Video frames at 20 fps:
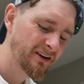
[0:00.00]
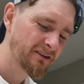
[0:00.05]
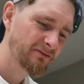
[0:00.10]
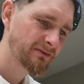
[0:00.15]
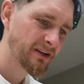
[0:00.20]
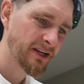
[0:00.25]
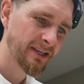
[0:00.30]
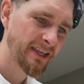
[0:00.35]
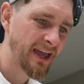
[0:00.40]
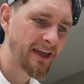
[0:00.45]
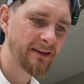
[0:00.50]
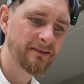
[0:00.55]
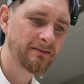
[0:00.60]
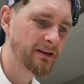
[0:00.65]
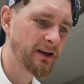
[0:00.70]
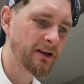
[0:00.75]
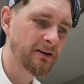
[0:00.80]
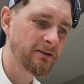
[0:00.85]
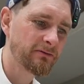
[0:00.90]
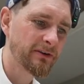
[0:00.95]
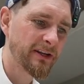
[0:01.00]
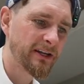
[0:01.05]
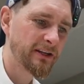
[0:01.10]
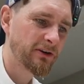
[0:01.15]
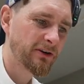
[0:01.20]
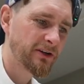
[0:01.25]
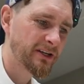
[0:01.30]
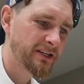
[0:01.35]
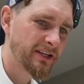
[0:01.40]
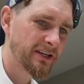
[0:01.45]
I don't really
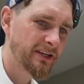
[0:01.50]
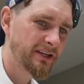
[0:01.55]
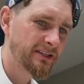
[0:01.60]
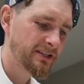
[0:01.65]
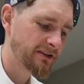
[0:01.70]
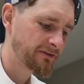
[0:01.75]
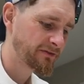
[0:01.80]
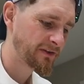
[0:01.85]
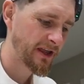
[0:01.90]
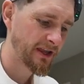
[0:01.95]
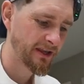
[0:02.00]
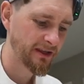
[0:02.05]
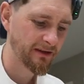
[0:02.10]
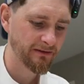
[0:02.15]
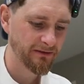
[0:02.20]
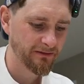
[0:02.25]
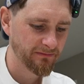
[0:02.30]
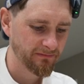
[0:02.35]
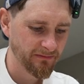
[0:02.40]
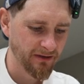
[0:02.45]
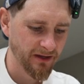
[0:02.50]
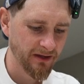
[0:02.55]
look at it as if like,